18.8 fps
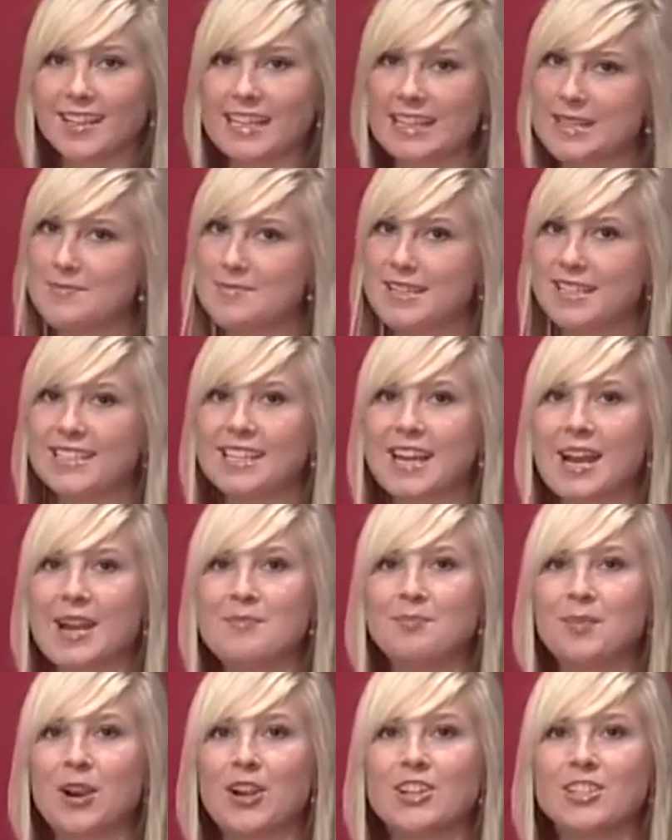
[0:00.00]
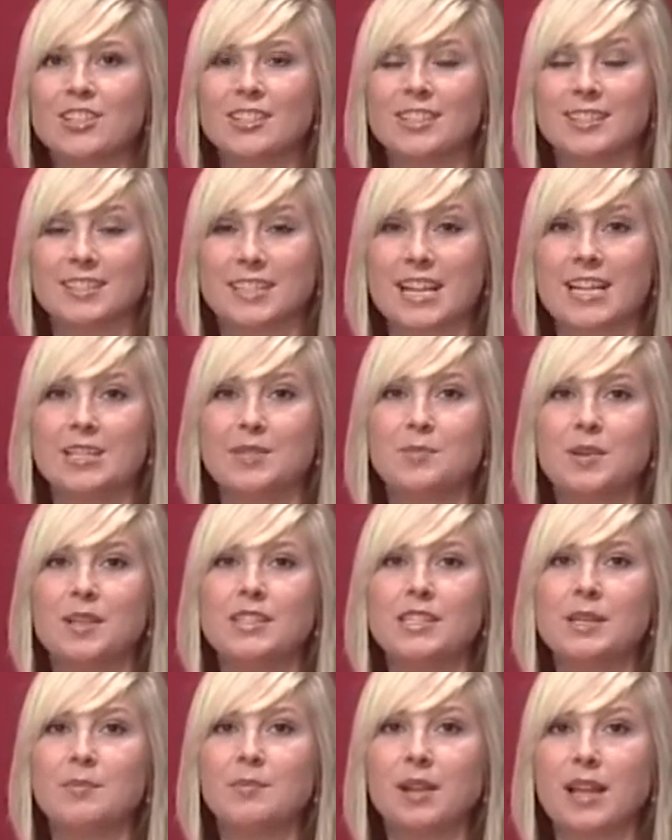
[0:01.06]
In the meantime, March stays
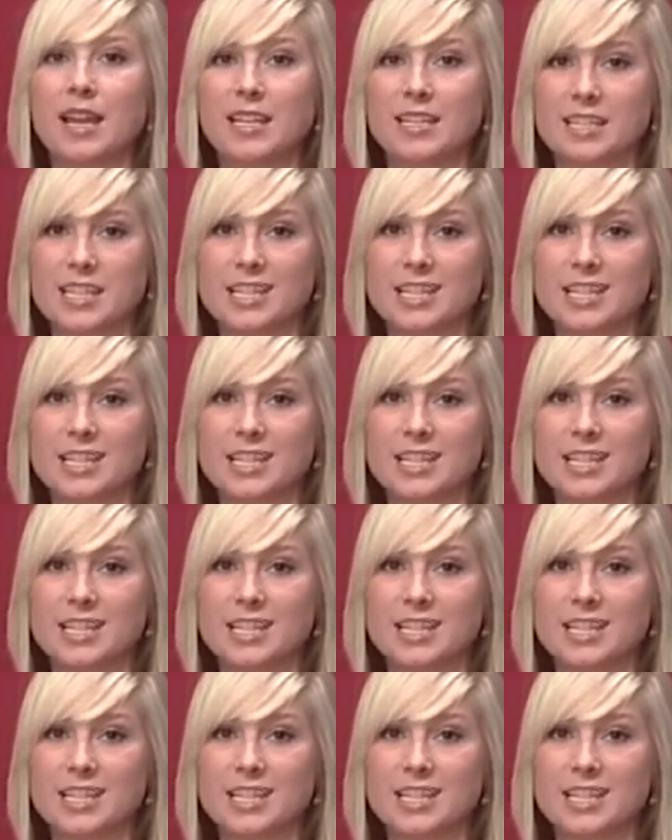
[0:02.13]
busy playing